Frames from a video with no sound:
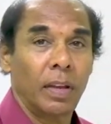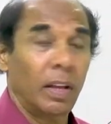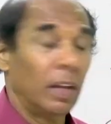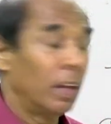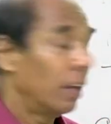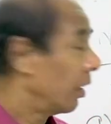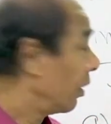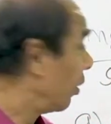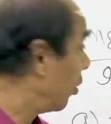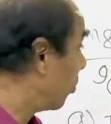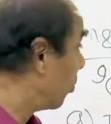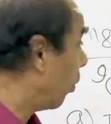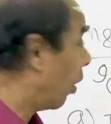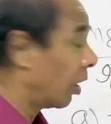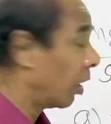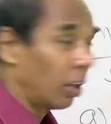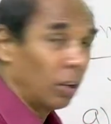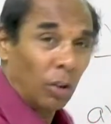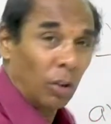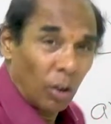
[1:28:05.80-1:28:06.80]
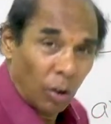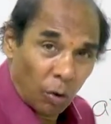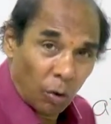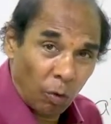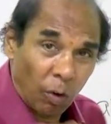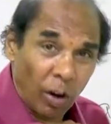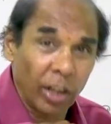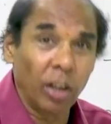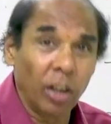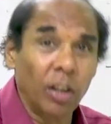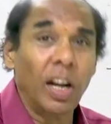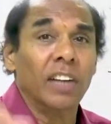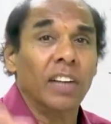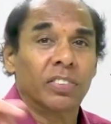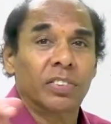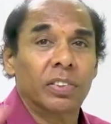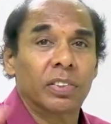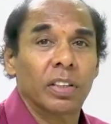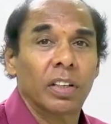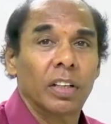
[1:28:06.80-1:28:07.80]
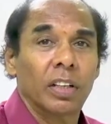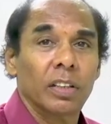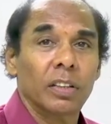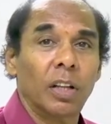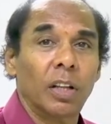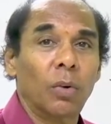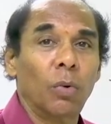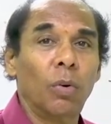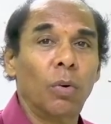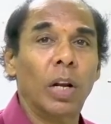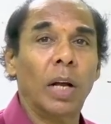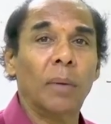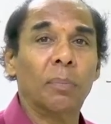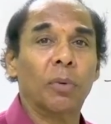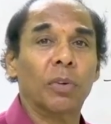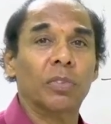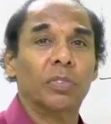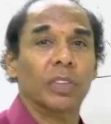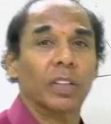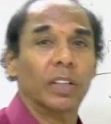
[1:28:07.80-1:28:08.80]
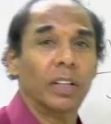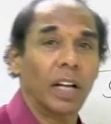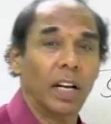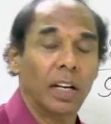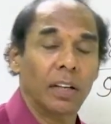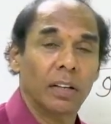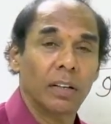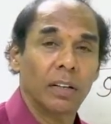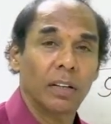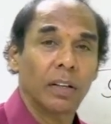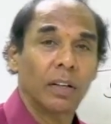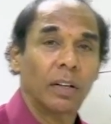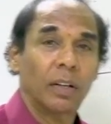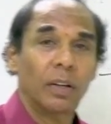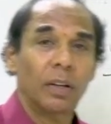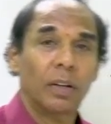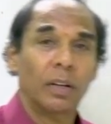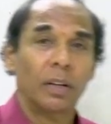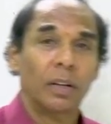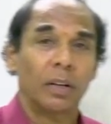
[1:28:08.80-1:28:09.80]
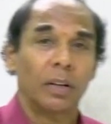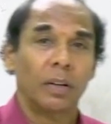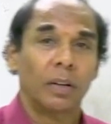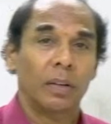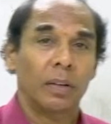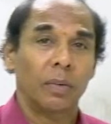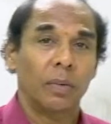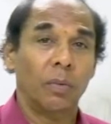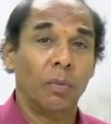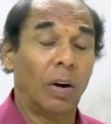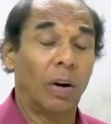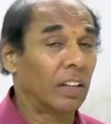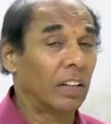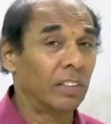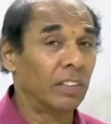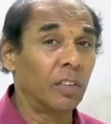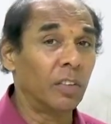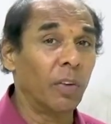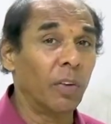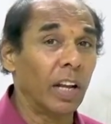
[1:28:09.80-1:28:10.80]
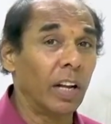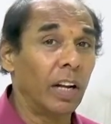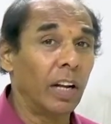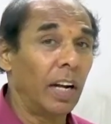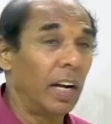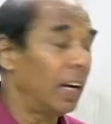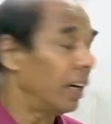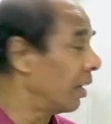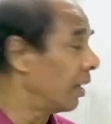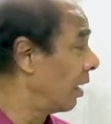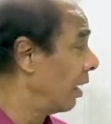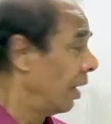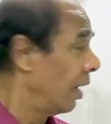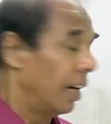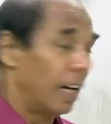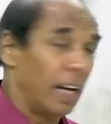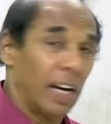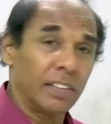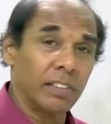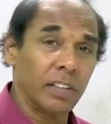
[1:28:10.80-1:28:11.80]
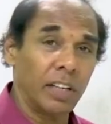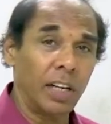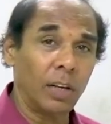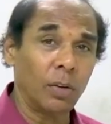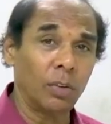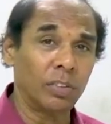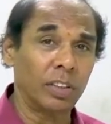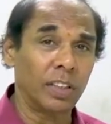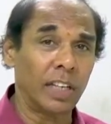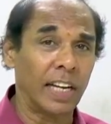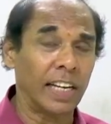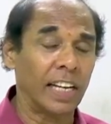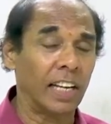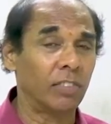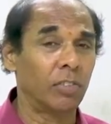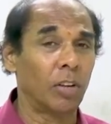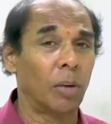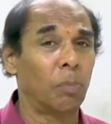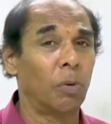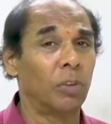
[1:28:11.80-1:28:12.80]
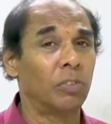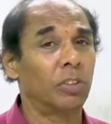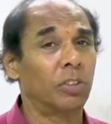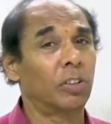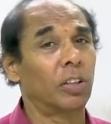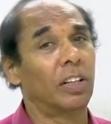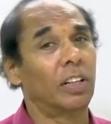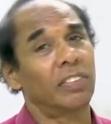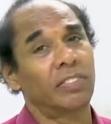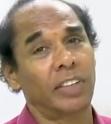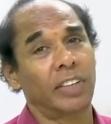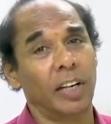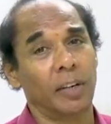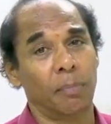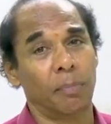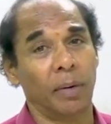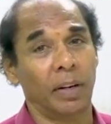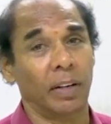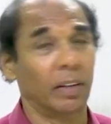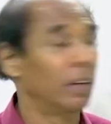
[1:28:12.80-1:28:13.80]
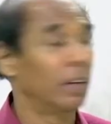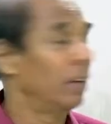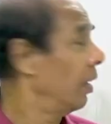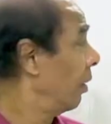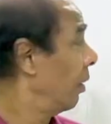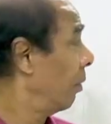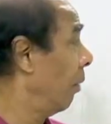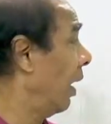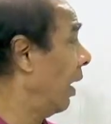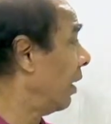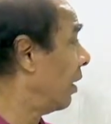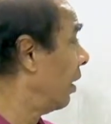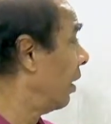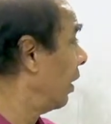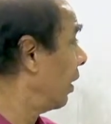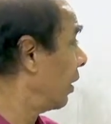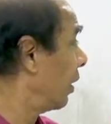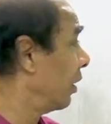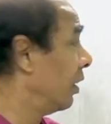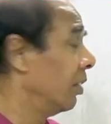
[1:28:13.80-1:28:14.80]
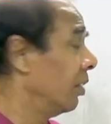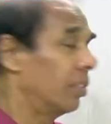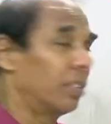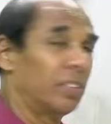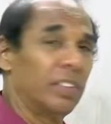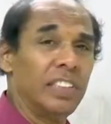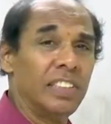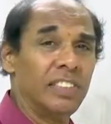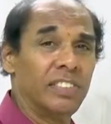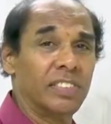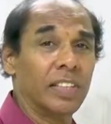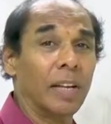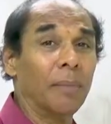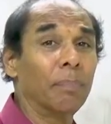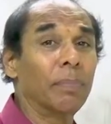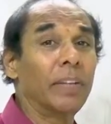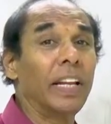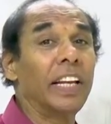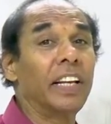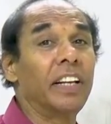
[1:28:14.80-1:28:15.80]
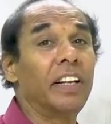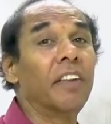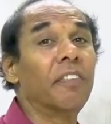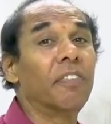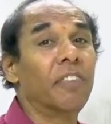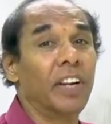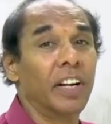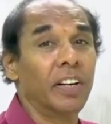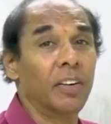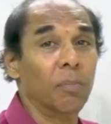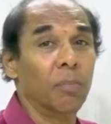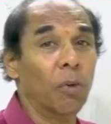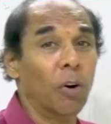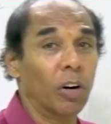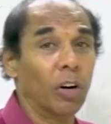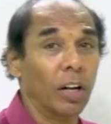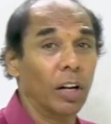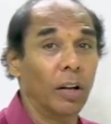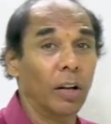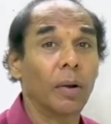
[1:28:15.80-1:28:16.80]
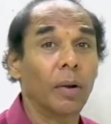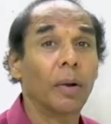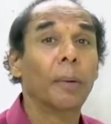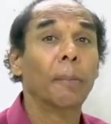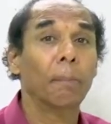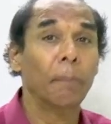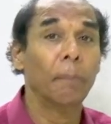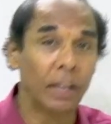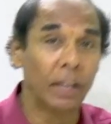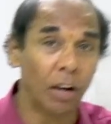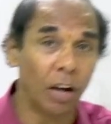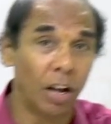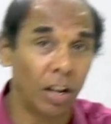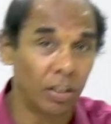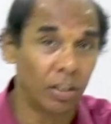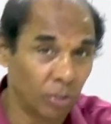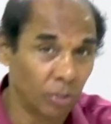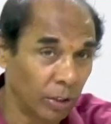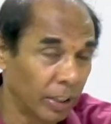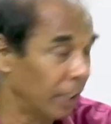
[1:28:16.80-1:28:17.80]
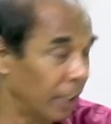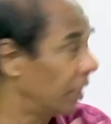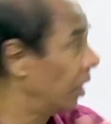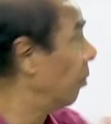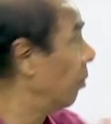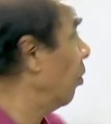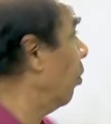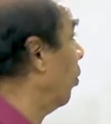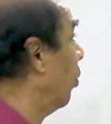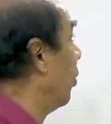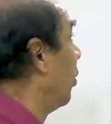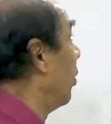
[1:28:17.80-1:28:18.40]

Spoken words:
This model violates the rule of question tag. What does it violate? Actually, question tag is opposite to the statement, but this is something different model because look at the board.